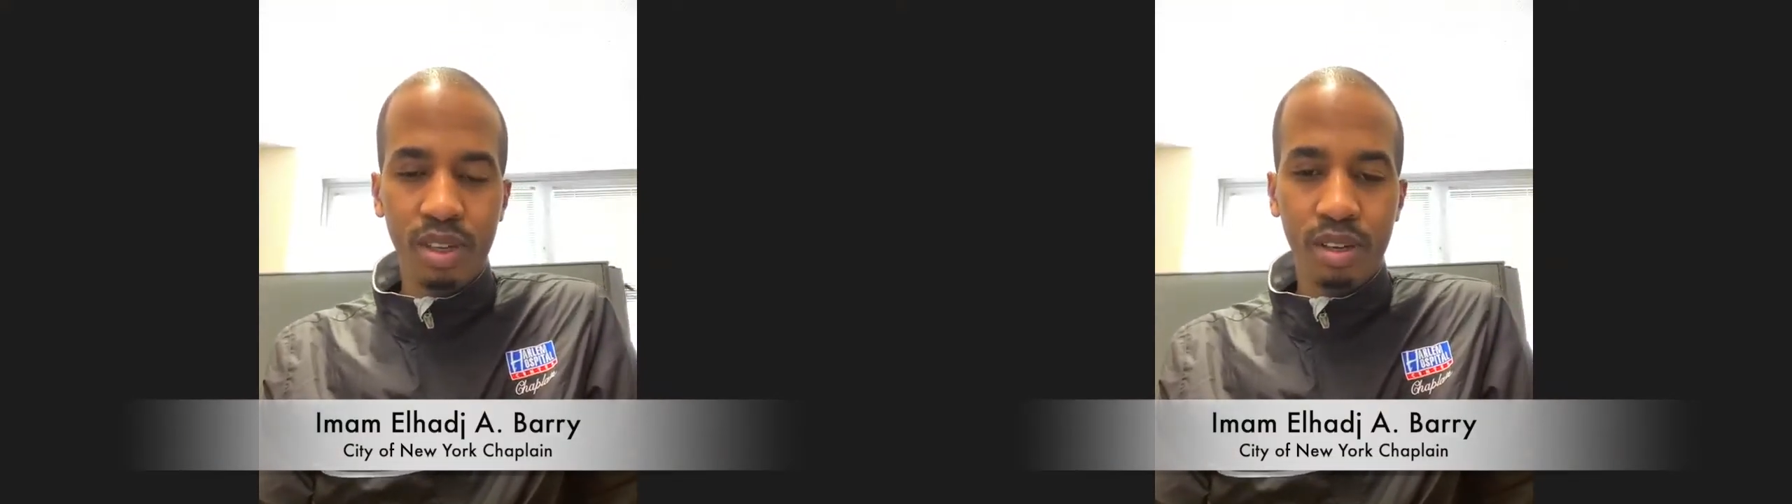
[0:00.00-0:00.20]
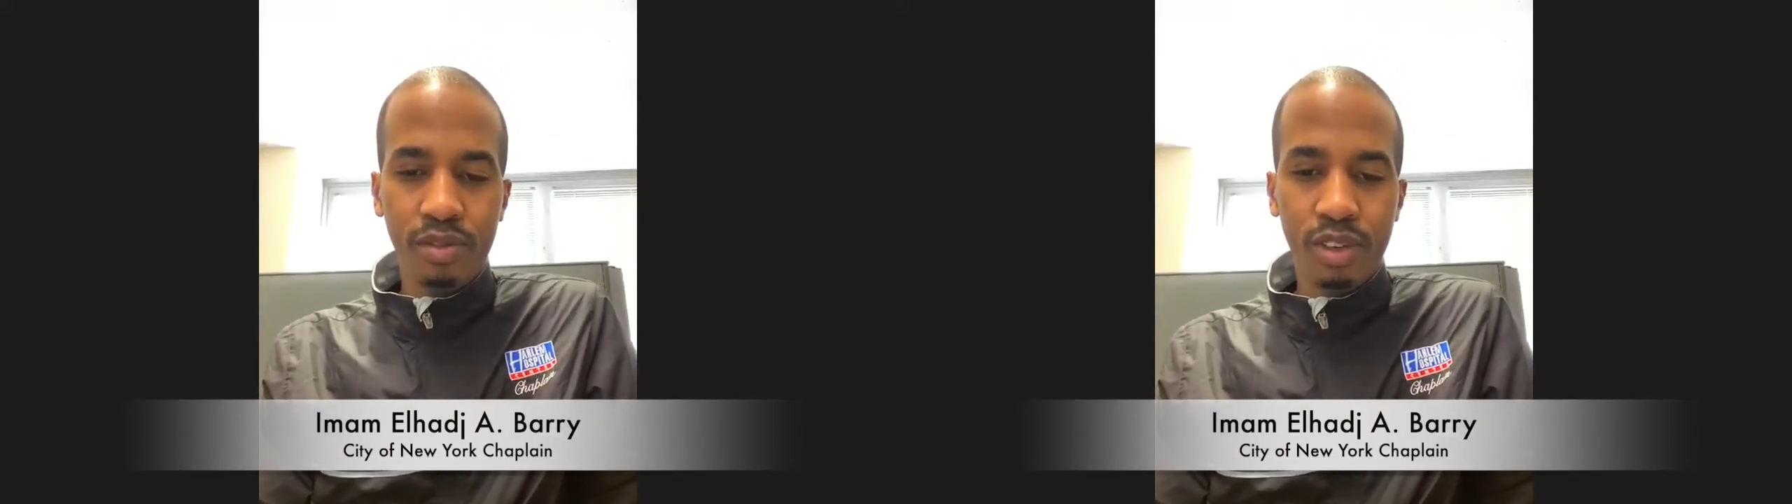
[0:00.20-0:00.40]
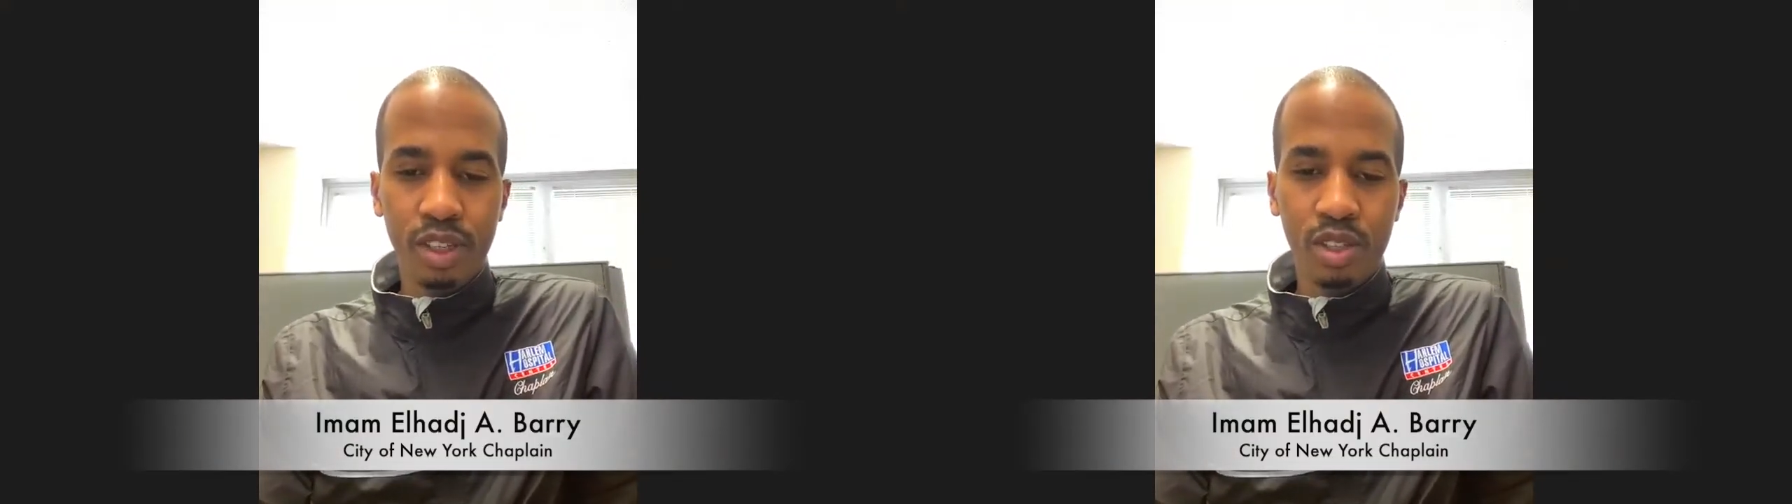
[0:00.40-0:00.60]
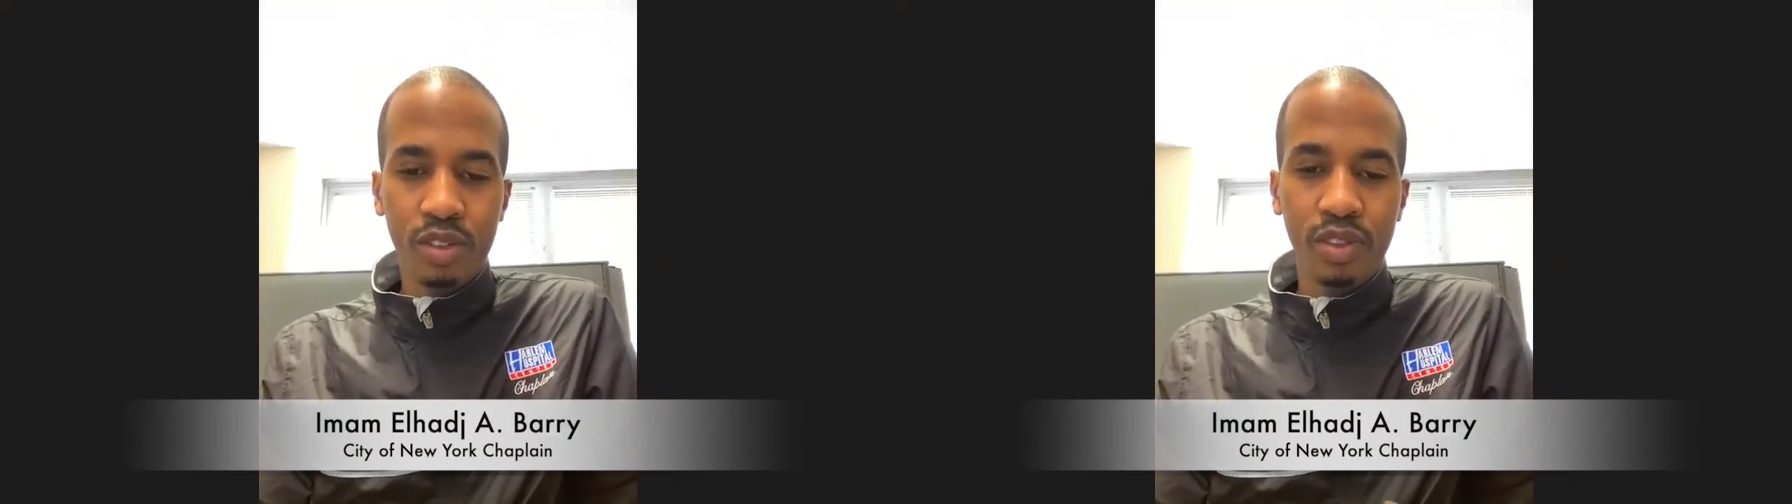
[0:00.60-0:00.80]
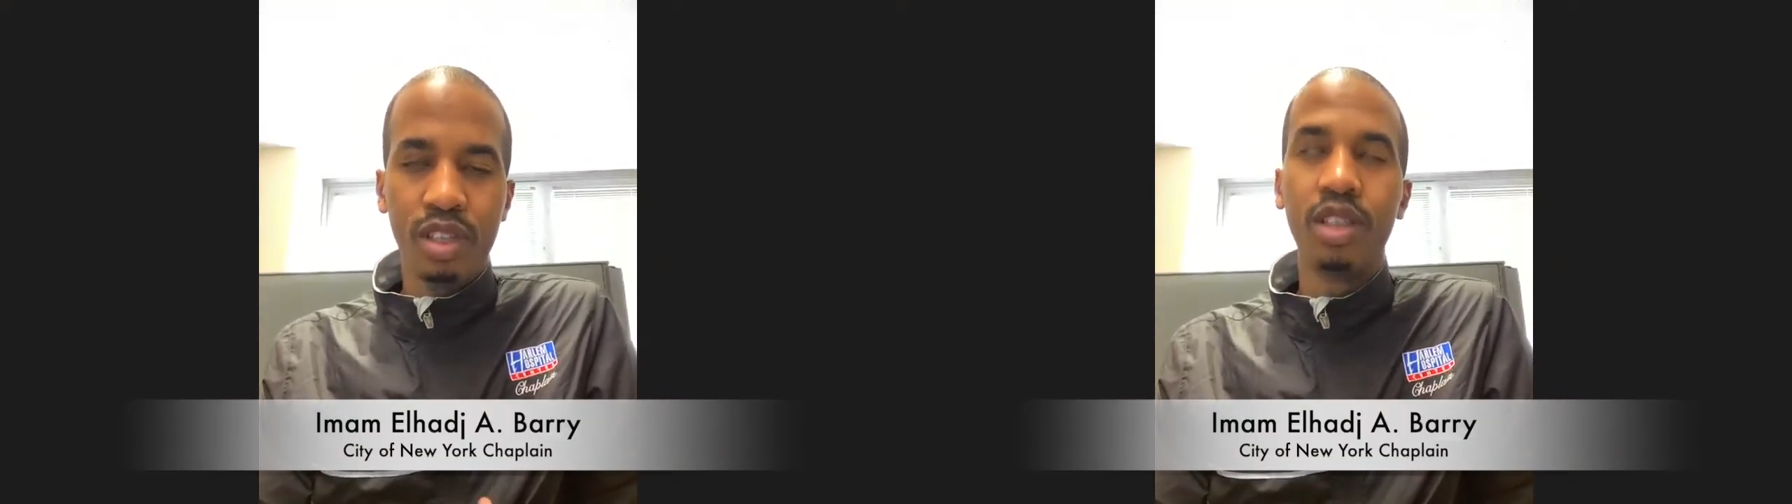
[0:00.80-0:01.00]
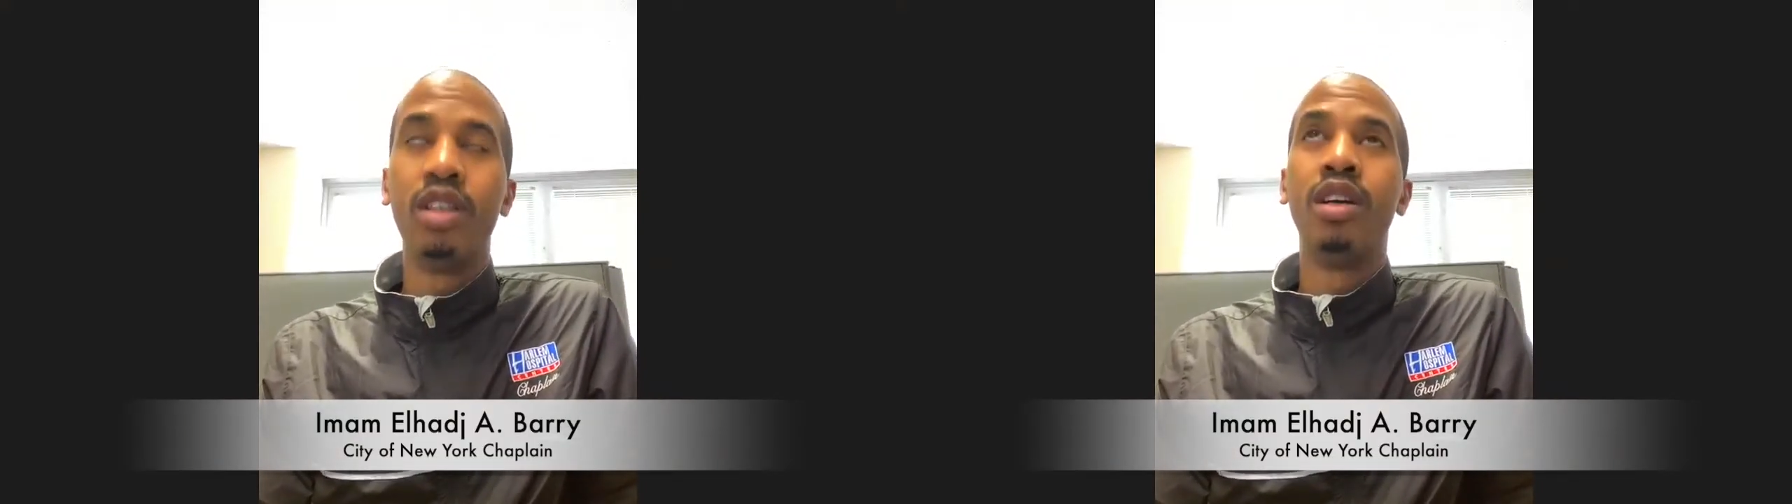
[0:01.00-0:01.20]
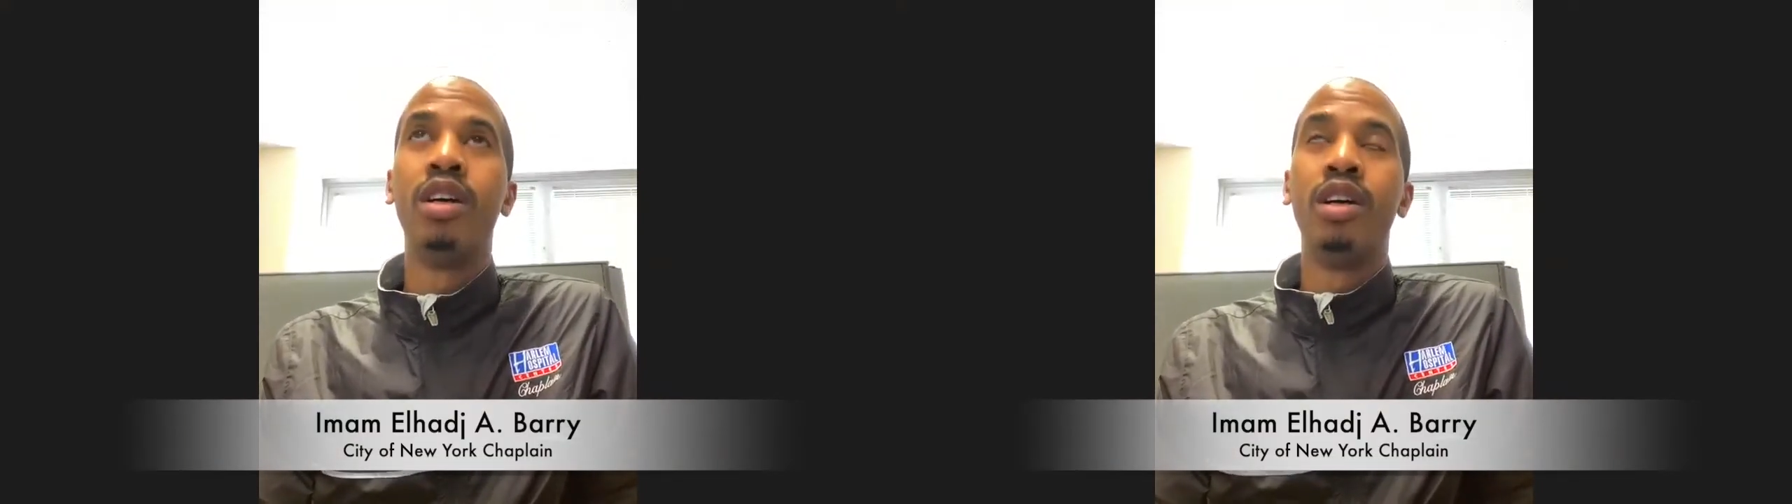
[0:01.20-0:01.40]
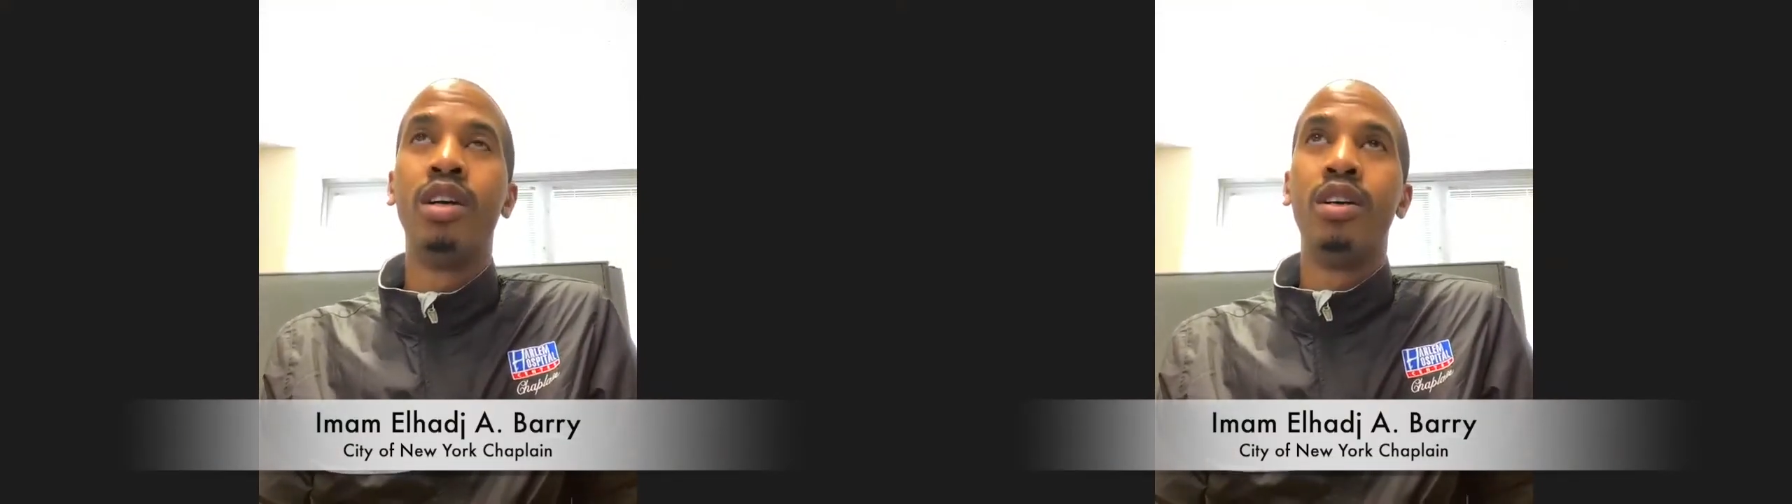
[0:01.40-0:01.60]
First of all,
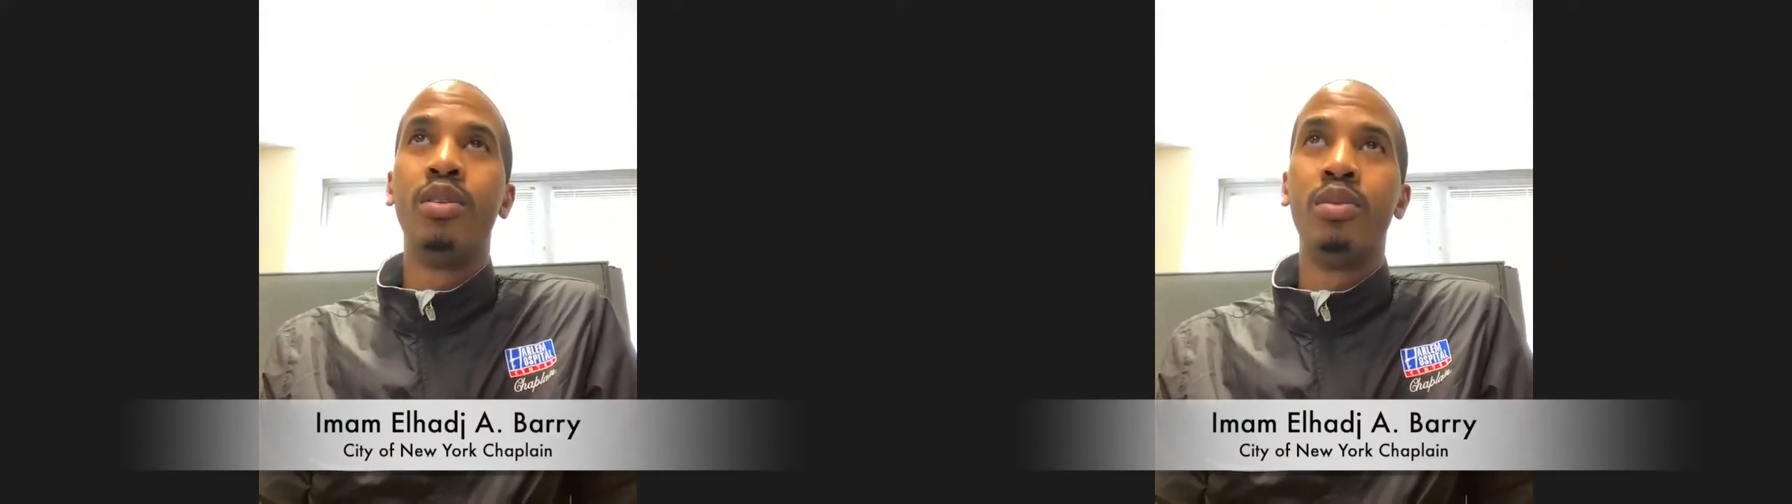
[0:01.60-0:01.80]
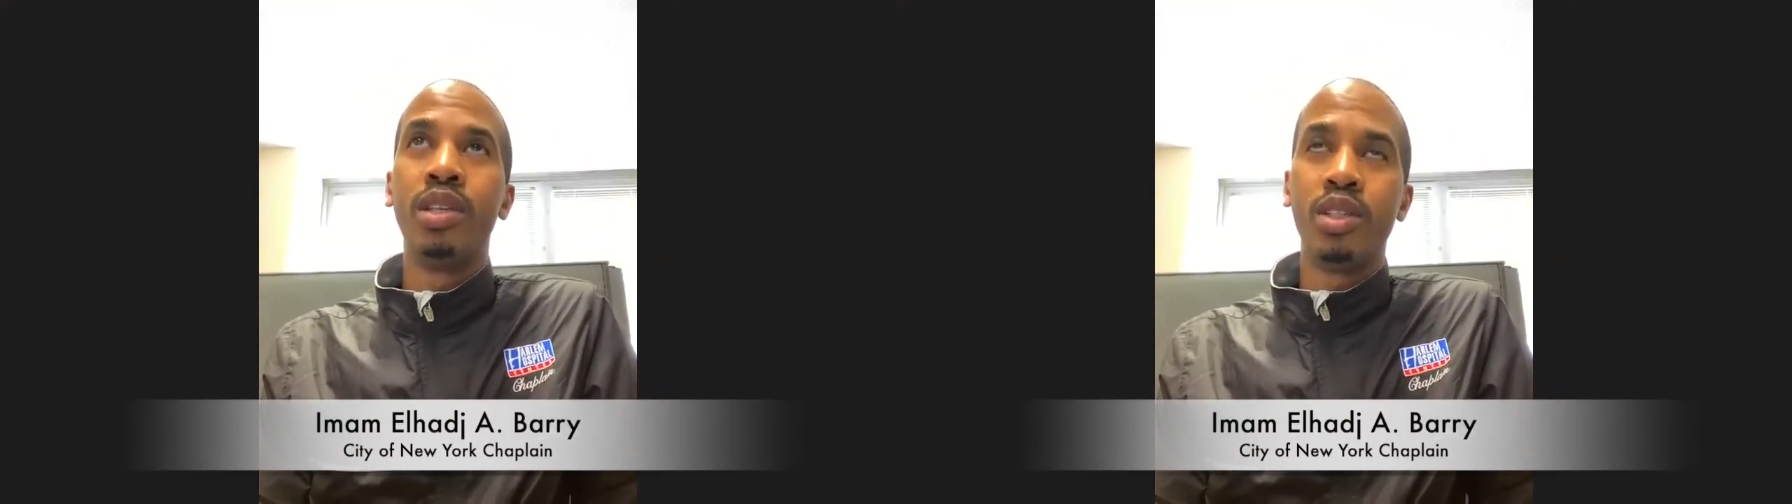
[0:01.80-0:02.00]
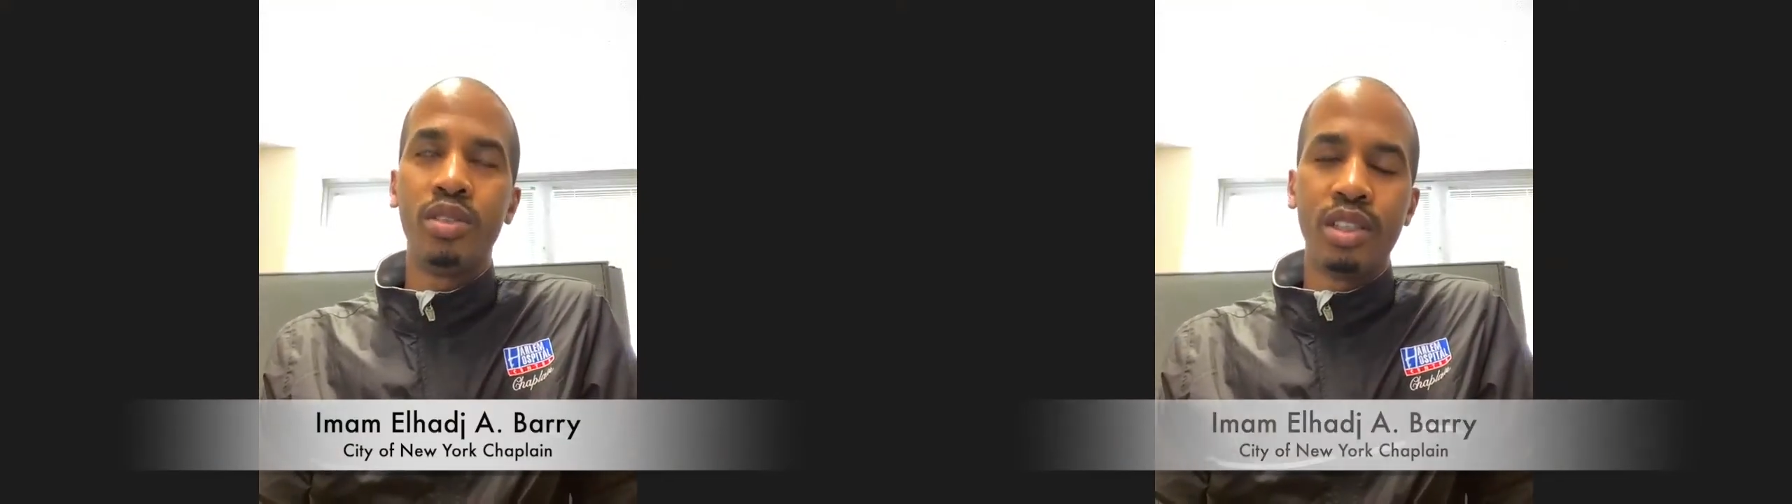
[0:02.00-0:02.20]
we need to